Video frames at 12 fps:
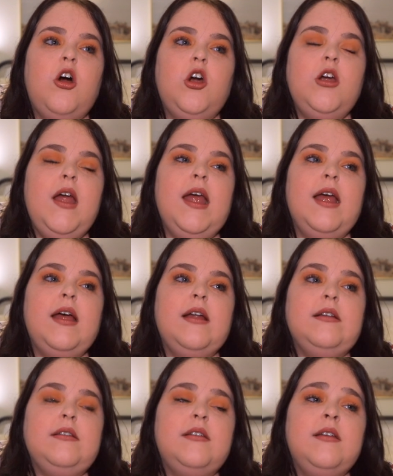ER
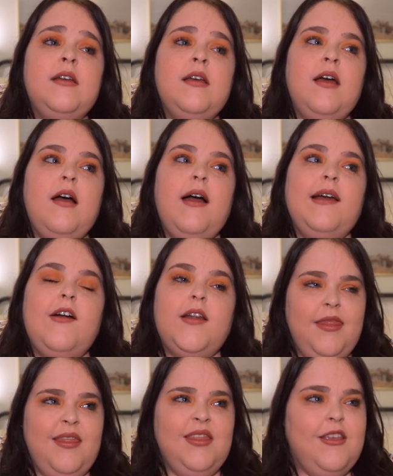and
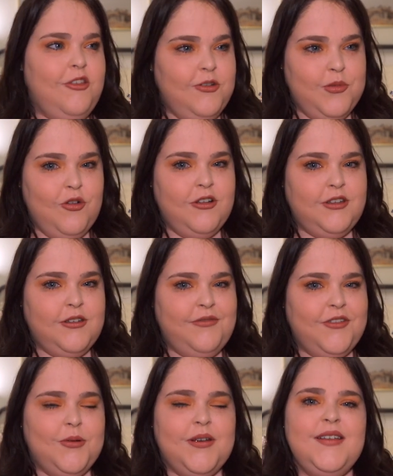got another bolus of
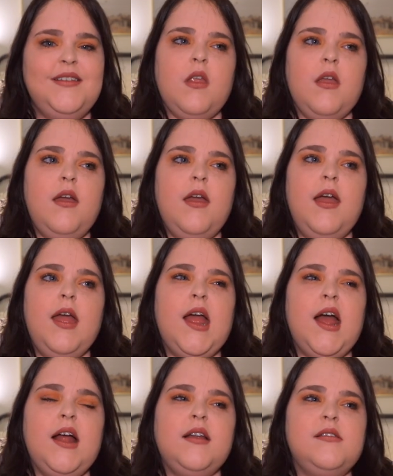fluids.
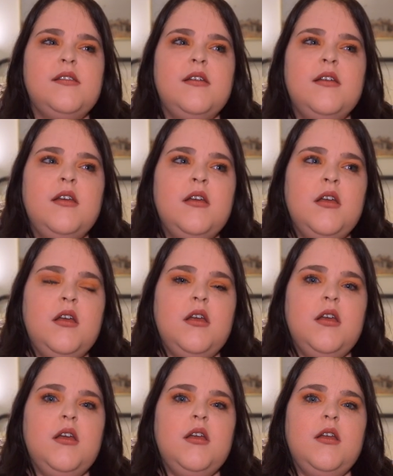And
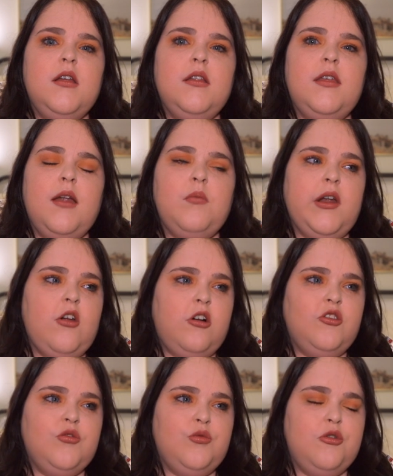then my
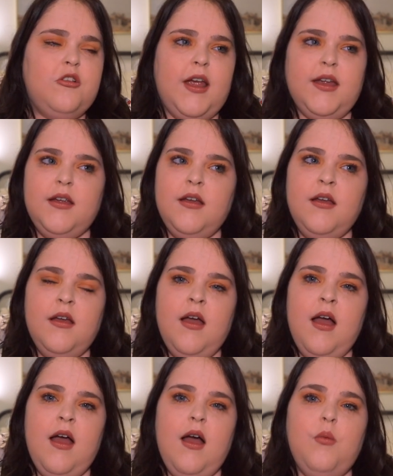doctors were like,
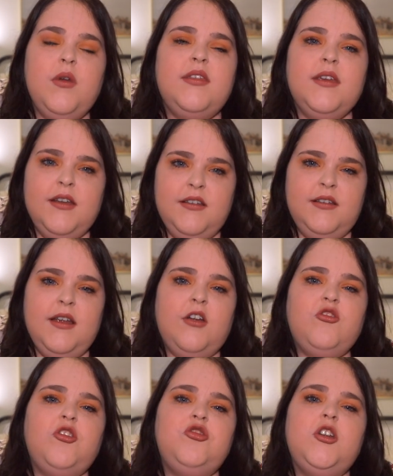"We think it's
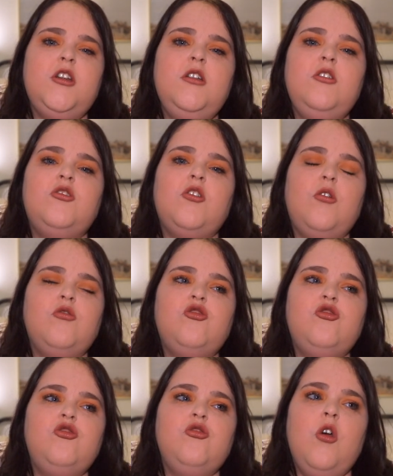dehydration, so
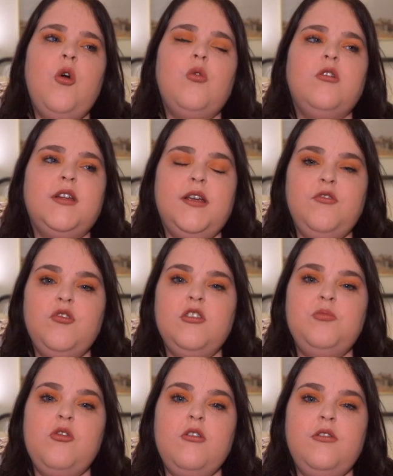we're gonna give you
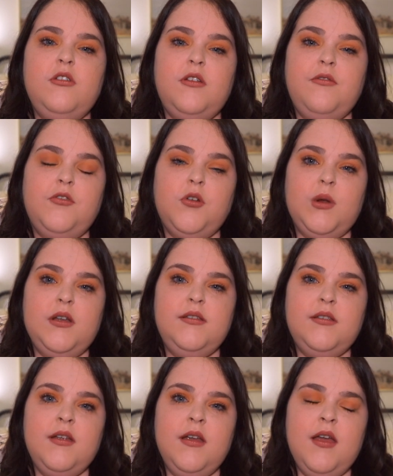this bolus of
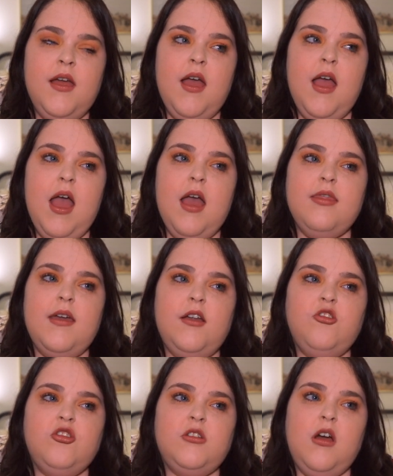fluids, and
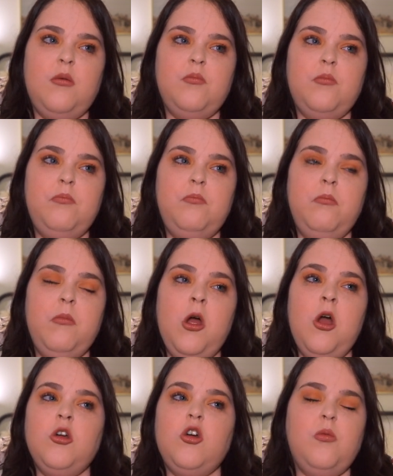then just come,
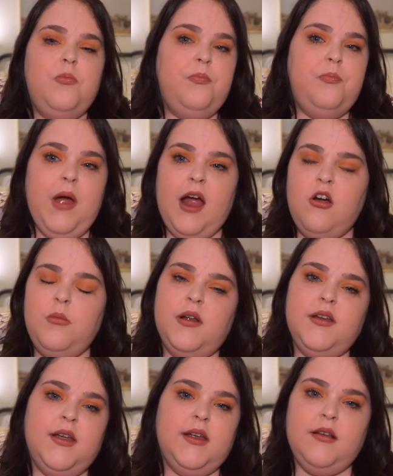go back on
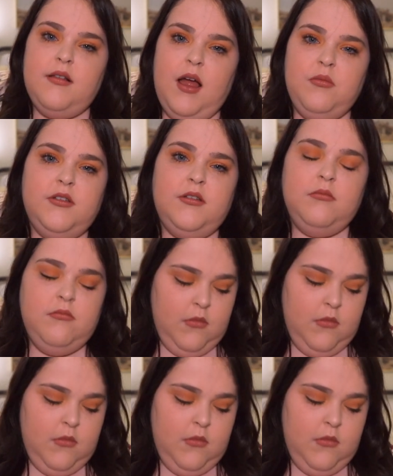Monday and get labs."